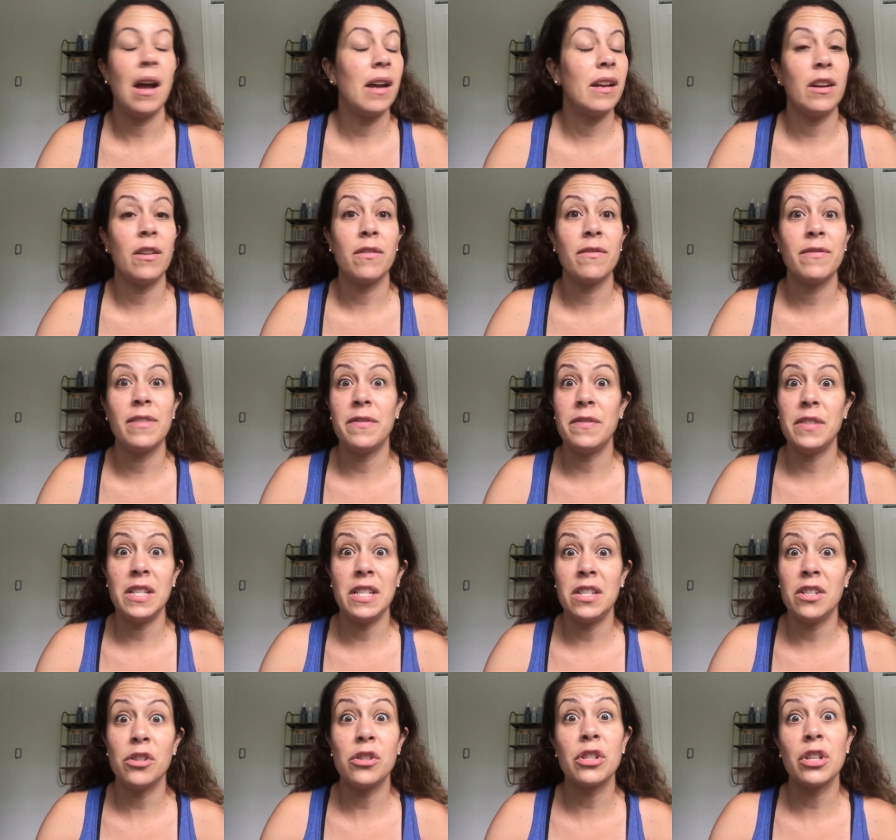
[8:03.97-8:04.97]
you know,
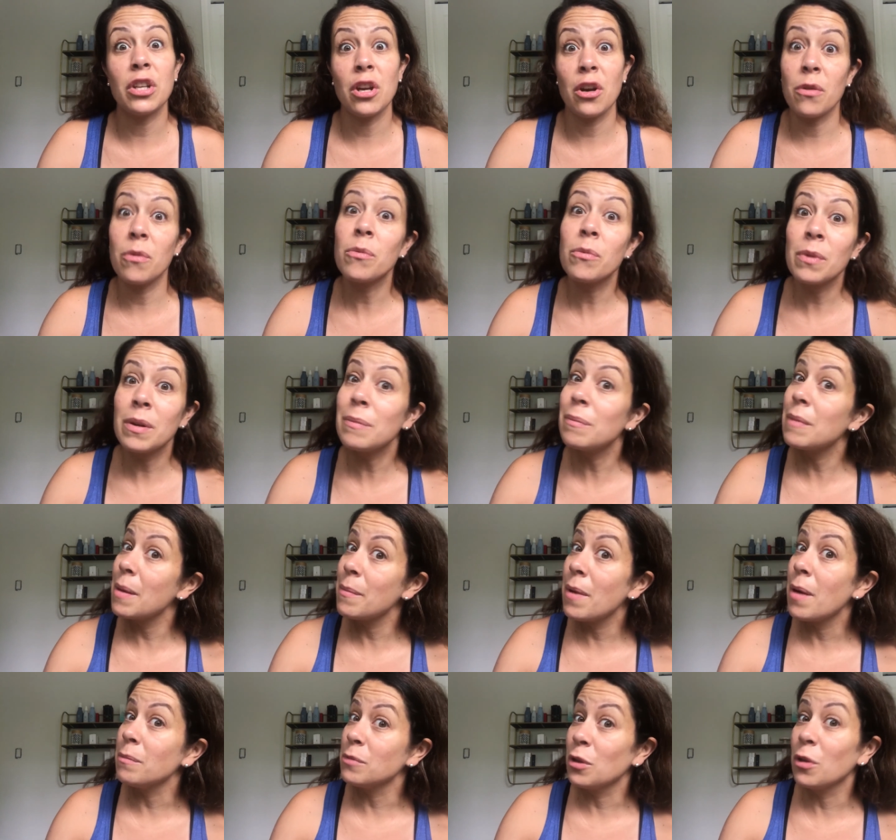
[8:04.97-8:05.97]
15 years ago when my
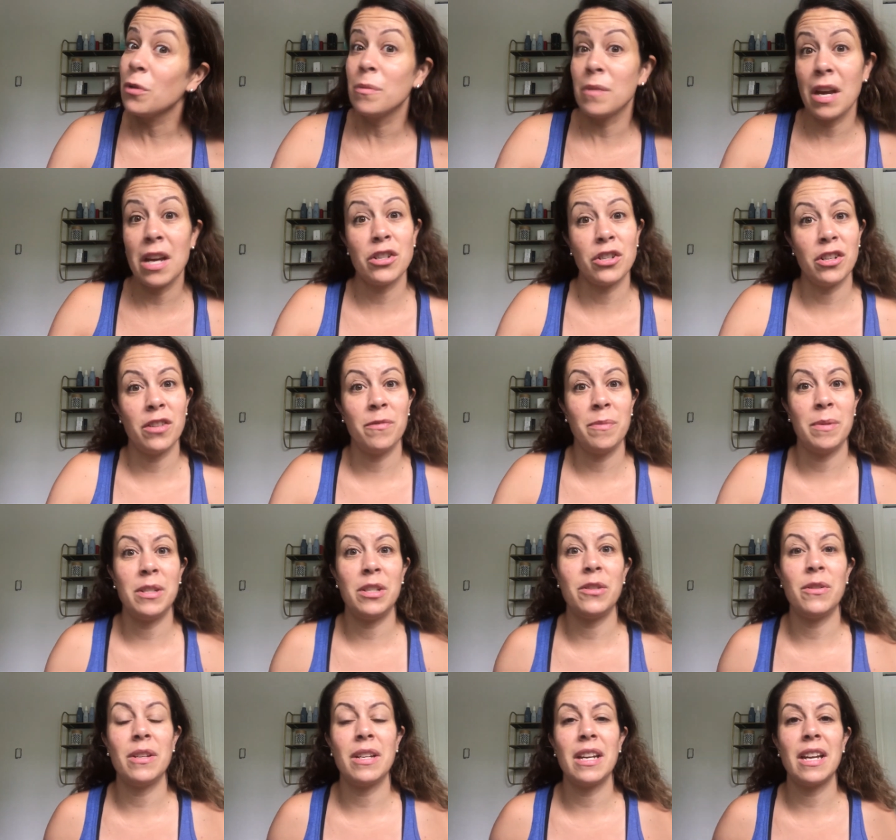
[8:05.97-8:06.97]
mom told me I should have been
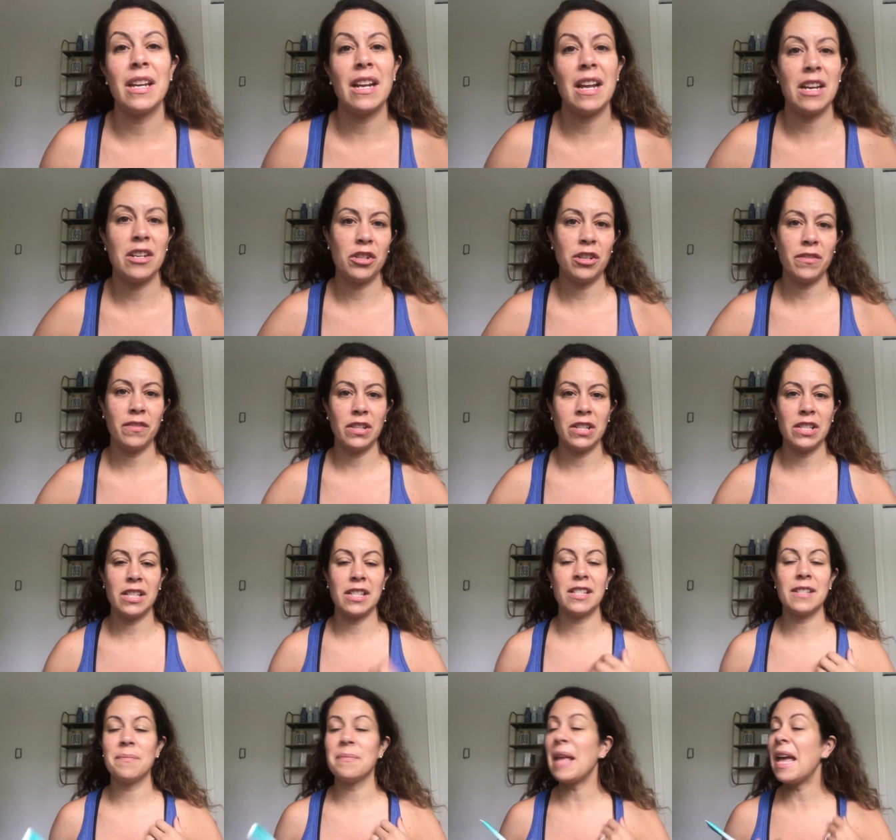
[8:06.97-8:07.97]
doing it. I should have
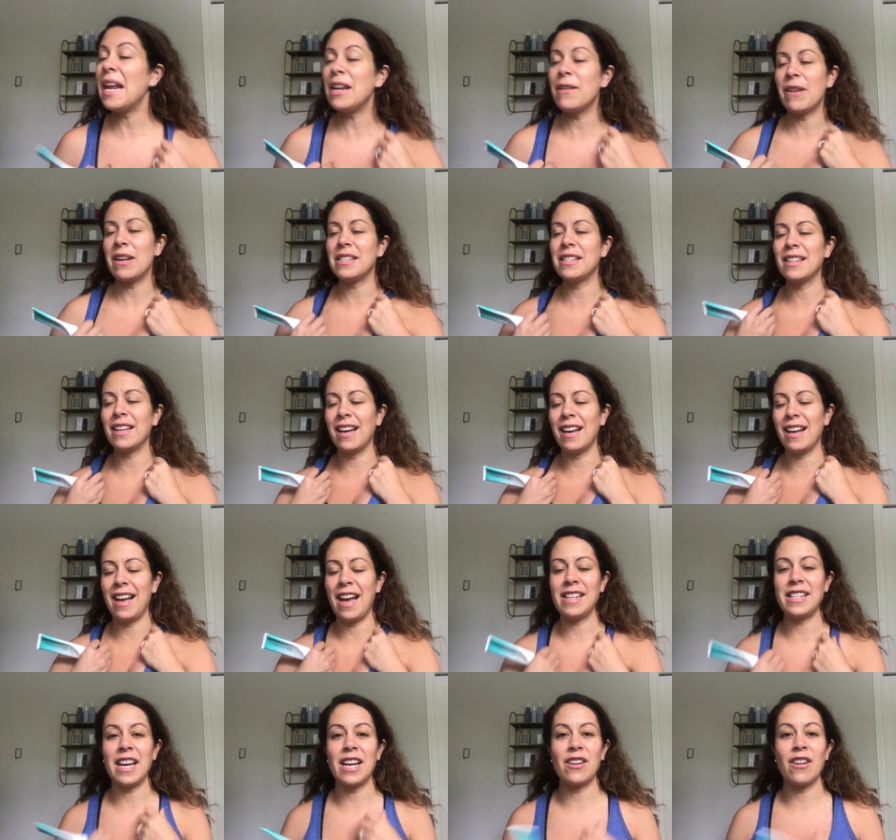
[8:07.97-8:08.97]
listened. Anyways,
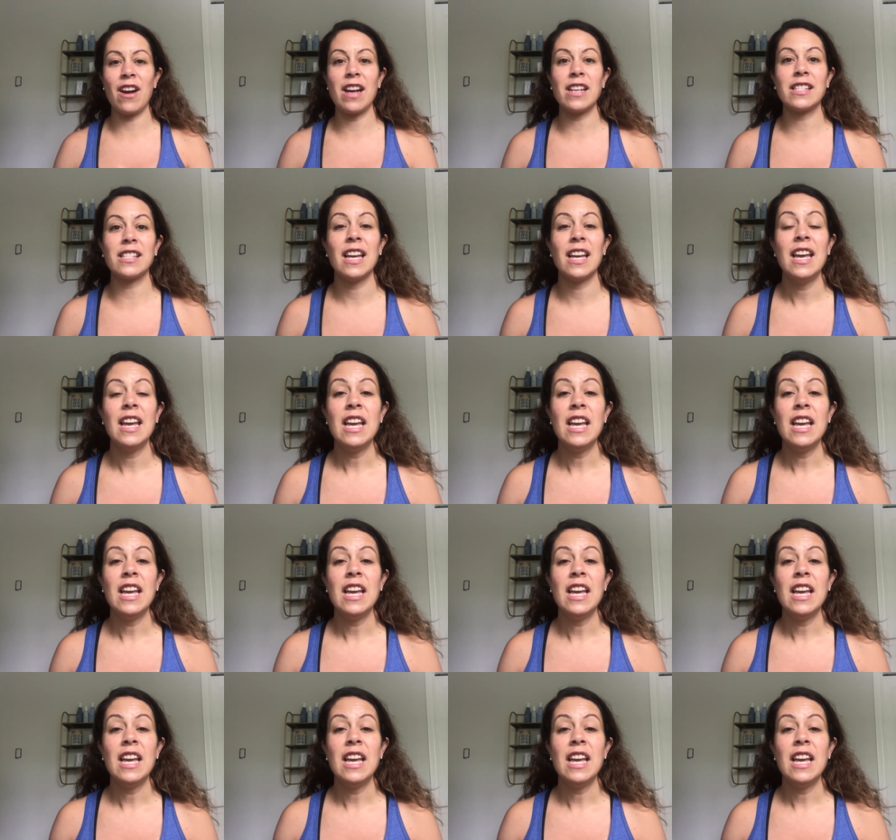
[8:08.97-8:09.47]
I digress.